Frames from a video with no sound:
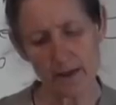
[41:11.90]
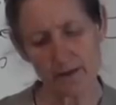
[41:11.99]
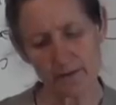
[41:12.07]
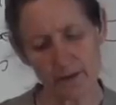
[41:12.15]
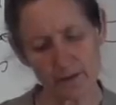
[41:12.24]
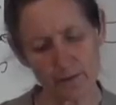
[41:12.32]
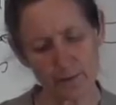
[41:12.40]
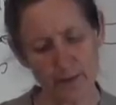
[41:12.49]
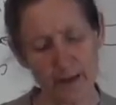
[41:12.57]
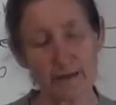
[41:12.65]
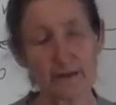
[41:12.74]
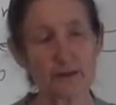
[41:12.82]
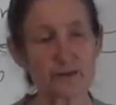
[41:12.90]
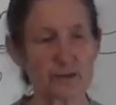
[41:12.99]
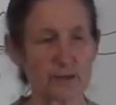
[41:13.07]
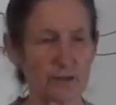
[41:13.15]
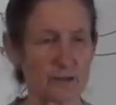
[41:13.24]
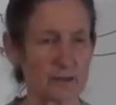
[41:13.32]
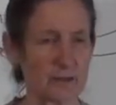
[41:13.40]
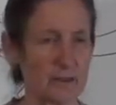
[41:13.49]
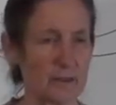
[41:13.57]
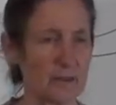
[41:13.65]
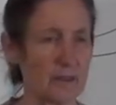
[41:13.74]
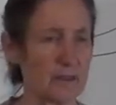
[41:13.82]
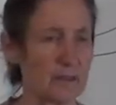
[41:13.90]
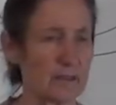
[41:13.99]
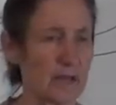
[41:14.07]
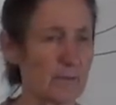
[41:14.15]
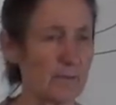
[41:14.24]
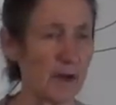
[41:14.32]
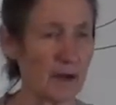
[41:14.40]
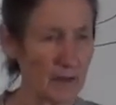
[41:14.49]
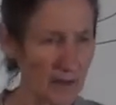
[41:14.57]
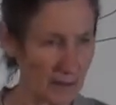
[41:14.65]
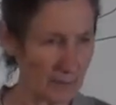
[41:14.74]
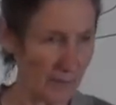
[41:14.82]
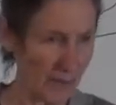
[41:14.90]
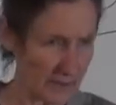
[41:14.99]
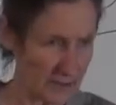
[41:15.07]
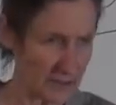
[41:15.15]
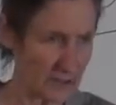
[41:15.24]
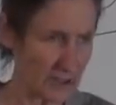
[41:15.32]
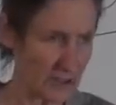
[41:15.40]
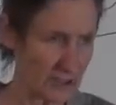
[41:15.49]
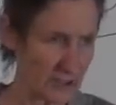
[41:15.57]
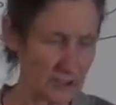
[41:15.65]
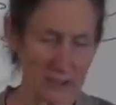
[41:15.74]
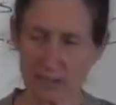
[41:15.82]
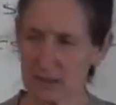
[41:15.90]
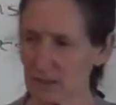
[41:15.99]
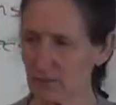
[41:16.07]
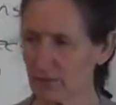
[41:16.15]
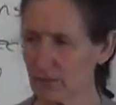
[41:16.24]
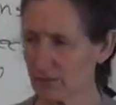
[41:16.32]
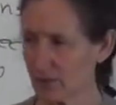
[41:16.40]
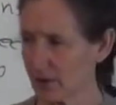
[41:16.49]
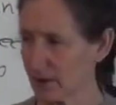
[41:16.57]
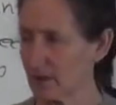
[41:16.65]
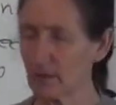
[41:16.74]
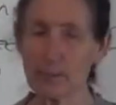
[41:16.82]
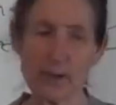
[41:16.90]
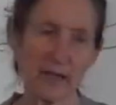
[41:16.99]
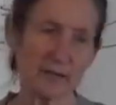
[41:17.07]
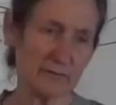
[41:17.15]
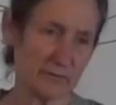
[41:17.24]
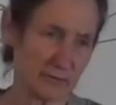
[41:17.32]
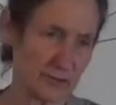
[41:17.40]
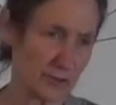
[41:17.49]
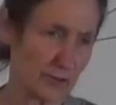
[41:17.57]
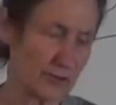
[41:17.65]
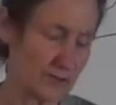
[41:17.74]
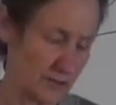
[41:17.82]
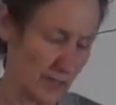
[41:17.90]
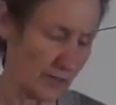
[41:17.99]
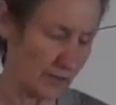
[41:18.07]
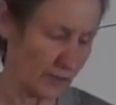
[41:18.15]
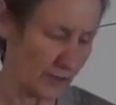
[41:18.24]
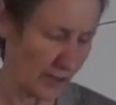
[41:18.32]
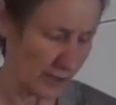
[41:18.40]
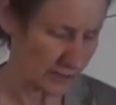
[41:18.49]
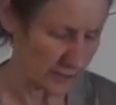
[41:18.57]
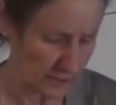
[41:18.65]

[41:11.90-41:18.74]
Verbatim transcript: and then you bandage it on. Now my, my suggestion is if you've got any painful joints and you're going